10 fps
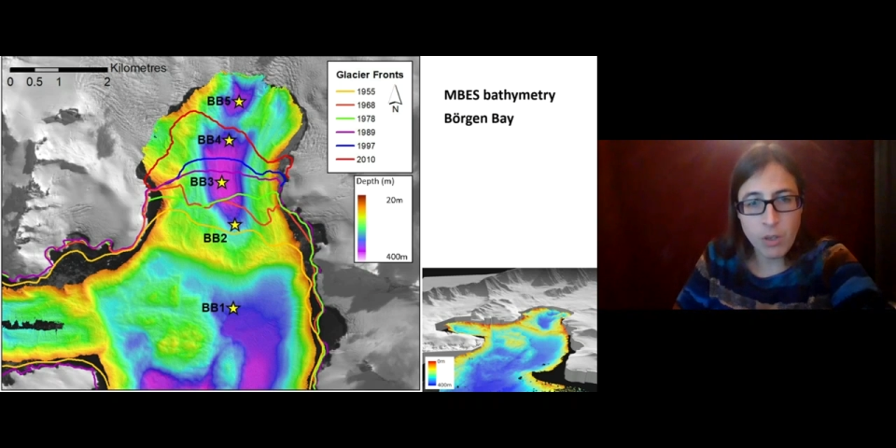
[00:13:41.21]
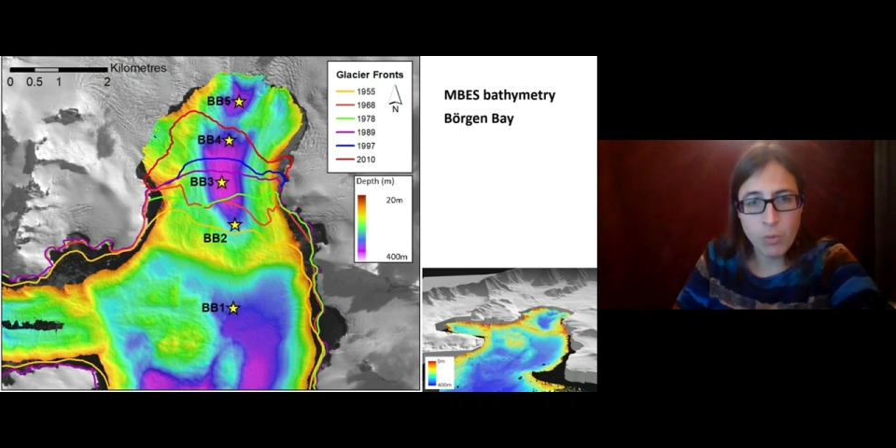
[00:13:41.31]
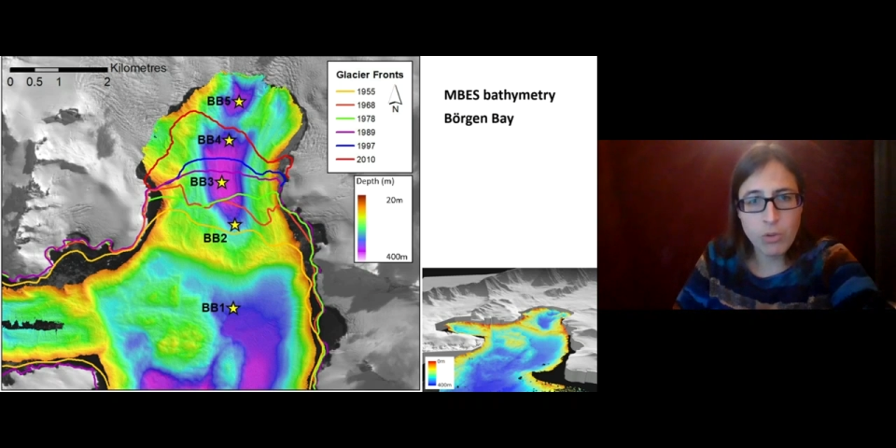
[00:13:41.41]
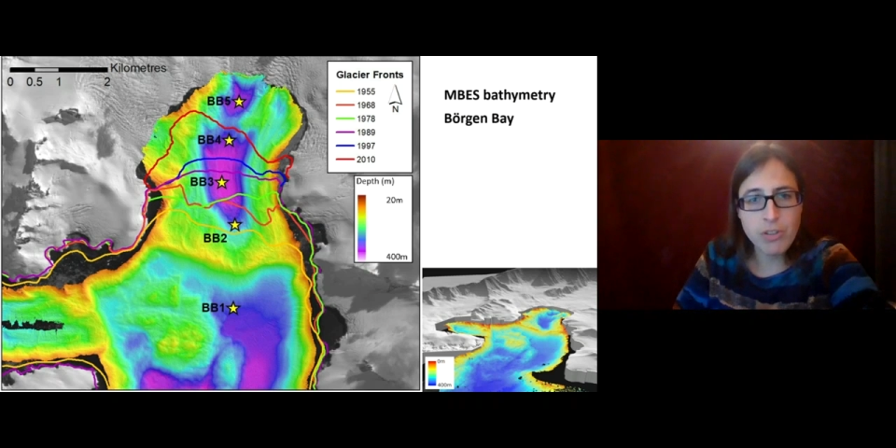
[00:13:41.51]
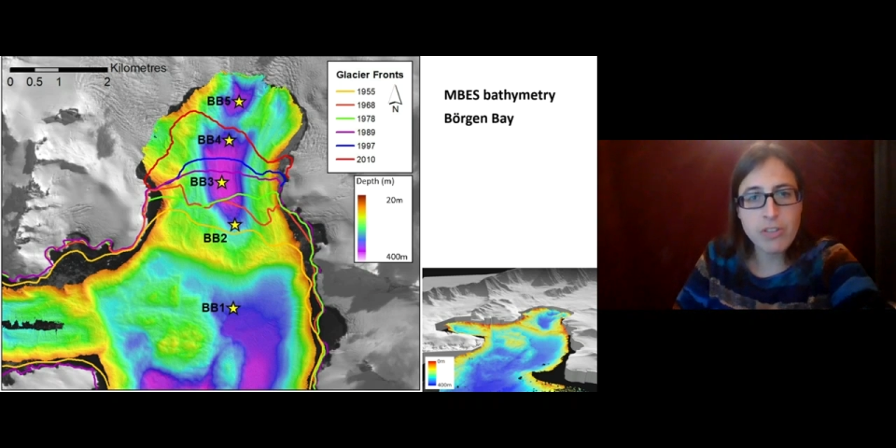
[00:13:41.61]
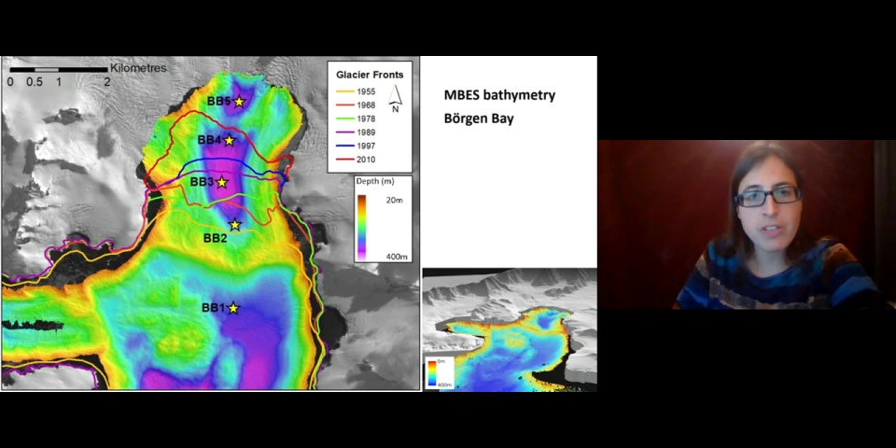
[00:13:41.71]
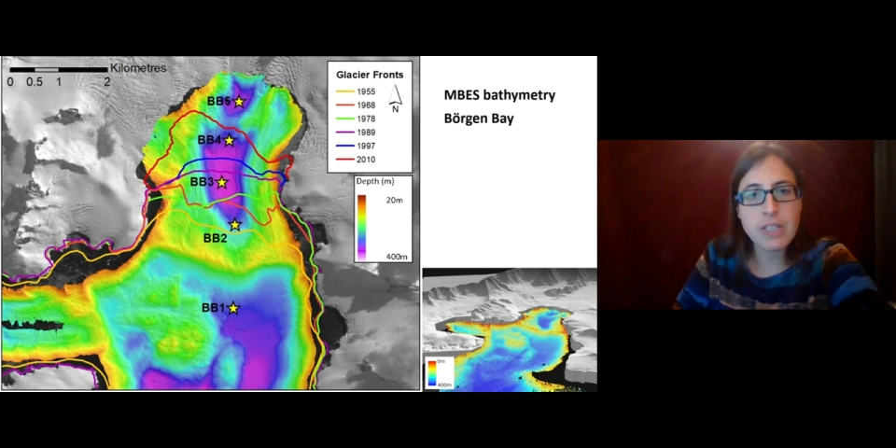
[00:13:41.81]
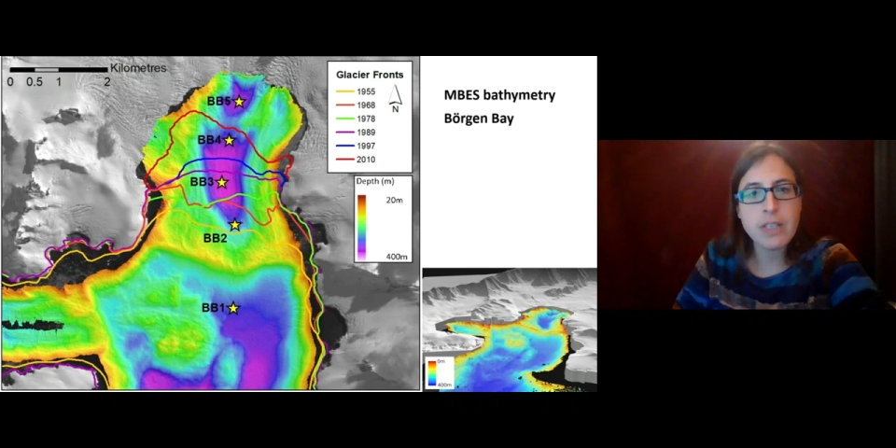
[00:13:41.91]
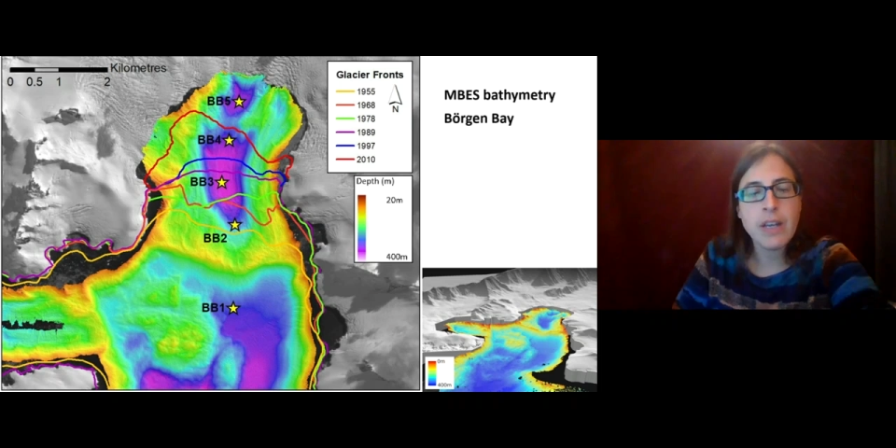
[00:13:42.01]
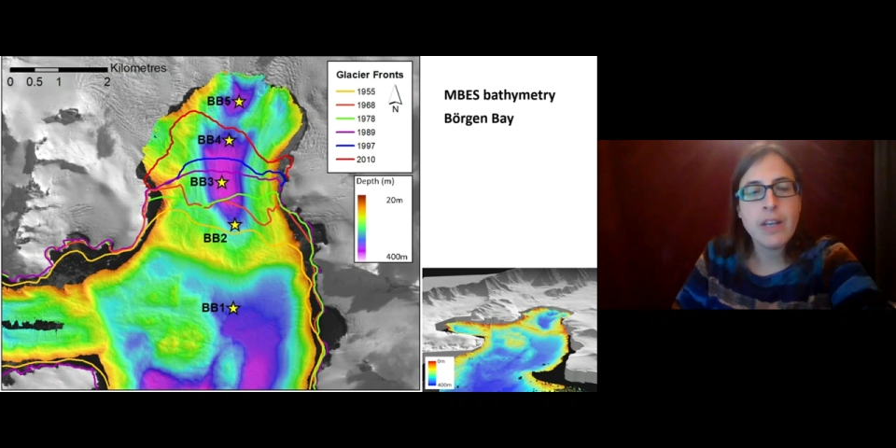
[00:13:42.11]
We also
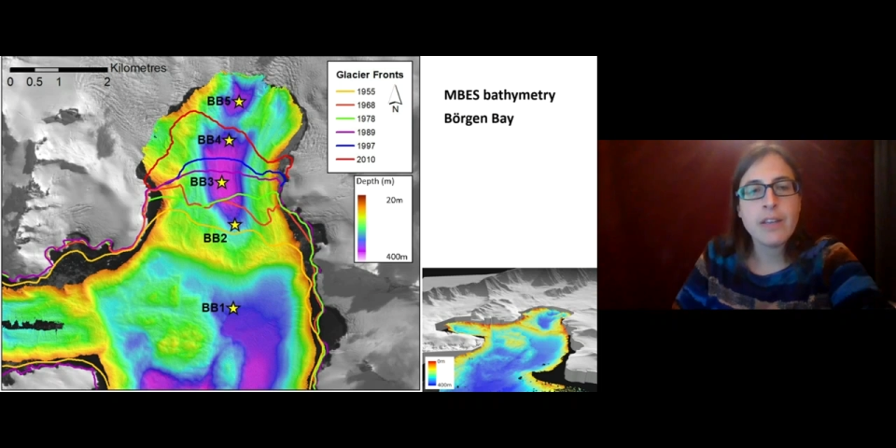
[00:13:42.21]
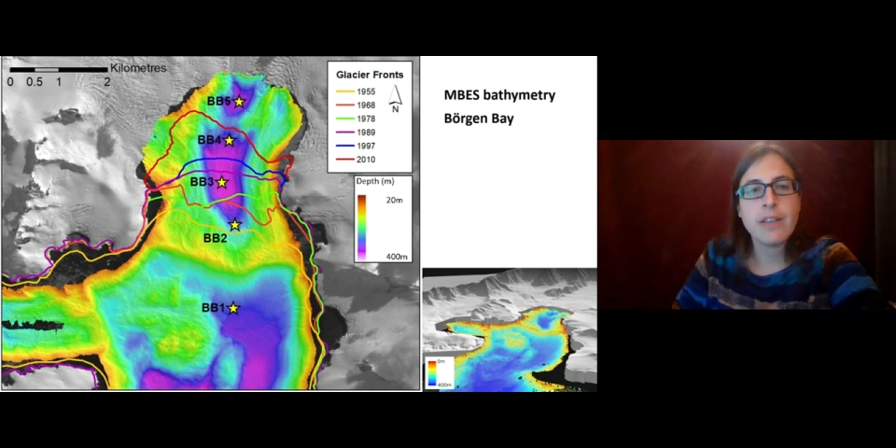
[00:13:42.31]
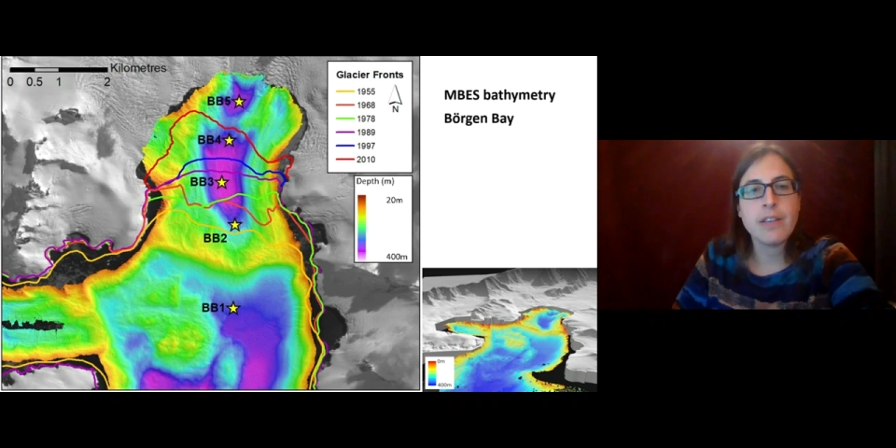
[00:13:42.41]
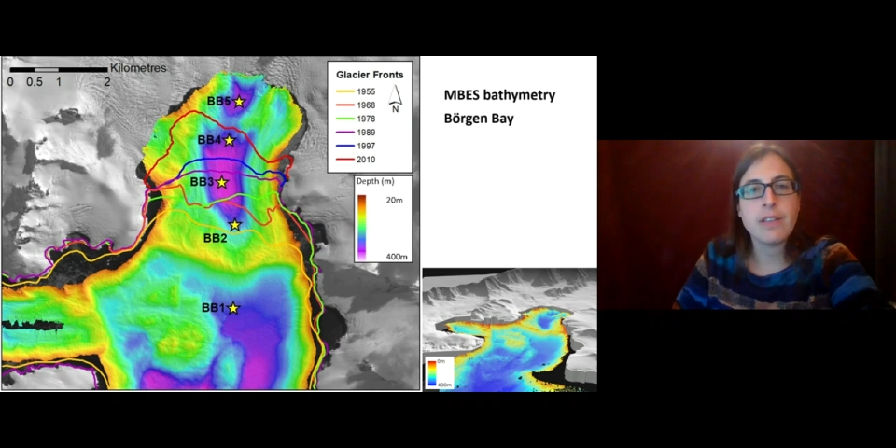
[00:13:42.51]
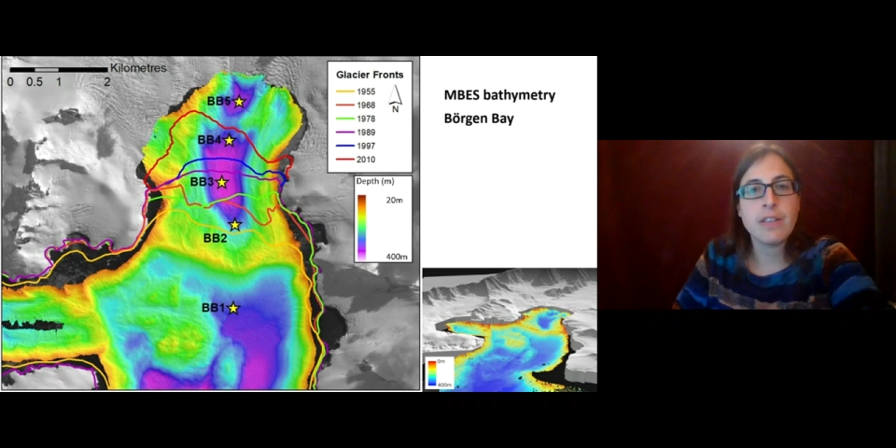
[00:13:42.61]
see that